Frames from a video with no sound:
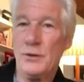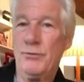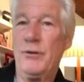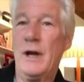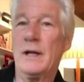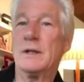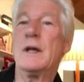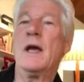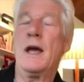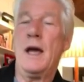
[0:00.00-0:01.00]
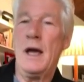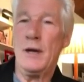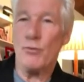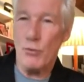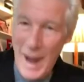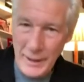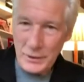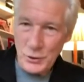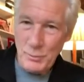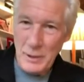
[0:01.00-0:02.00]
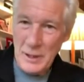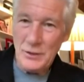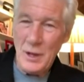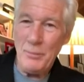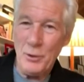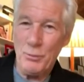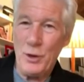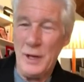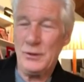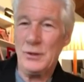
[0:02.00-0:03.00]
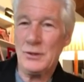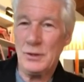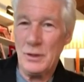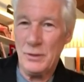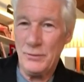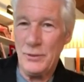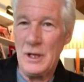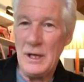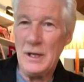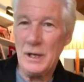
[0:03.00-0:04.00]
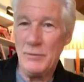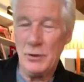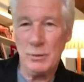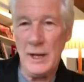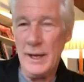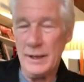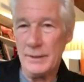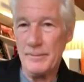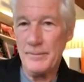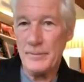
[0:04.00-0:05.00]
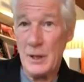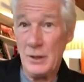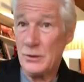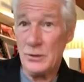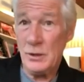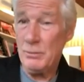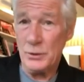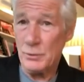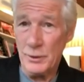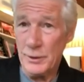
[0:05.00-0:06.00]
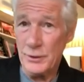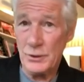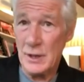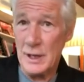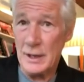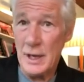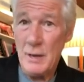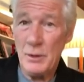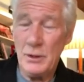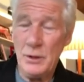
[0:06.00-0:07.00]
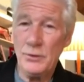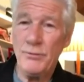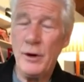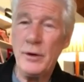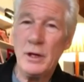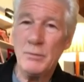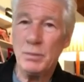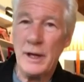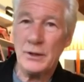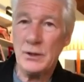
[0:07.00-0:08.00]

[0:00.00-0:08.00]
effect and radically speeds up the process of the heating of this planet. That's the simplest one to understand. But these are very complex